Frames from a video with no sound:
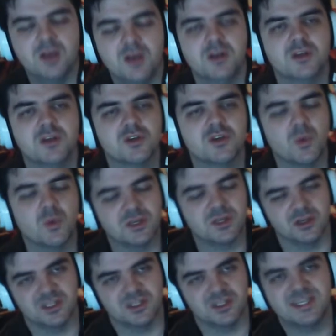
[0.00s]
So what does
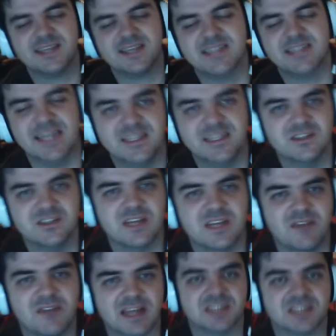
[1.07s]
6t? Does it have an
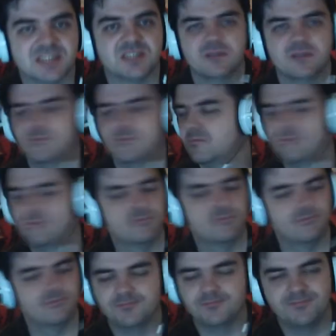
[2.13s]
x?
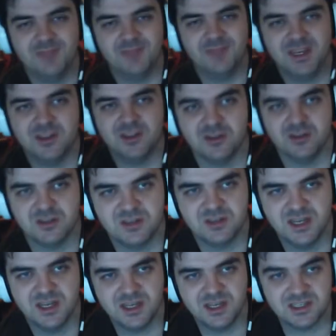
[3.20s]
It doesn't. It
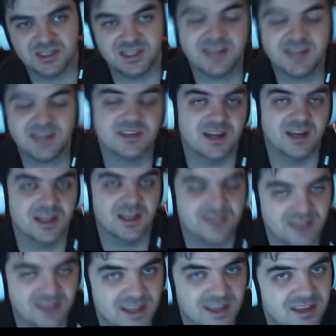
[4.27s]
has a 6 and it has a
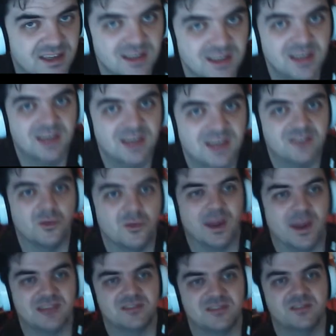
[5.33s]
t. It has no
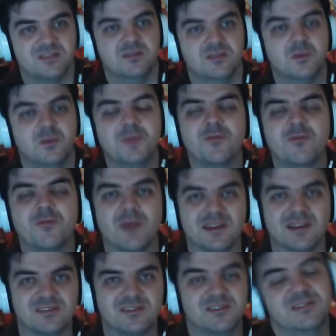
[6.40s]
x. What about
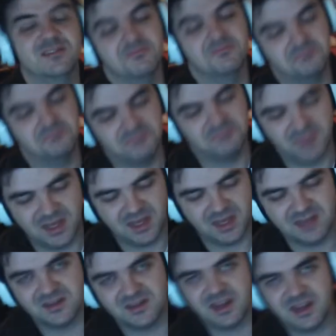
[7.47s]
4x? It has
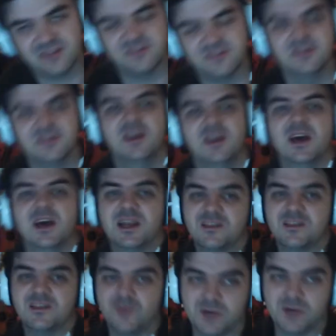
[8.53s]
an x. And it's
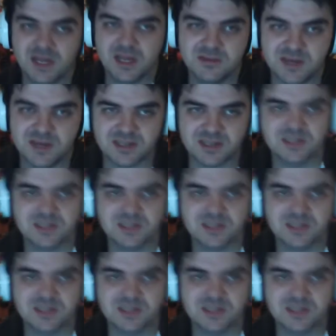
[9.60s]
4 times x.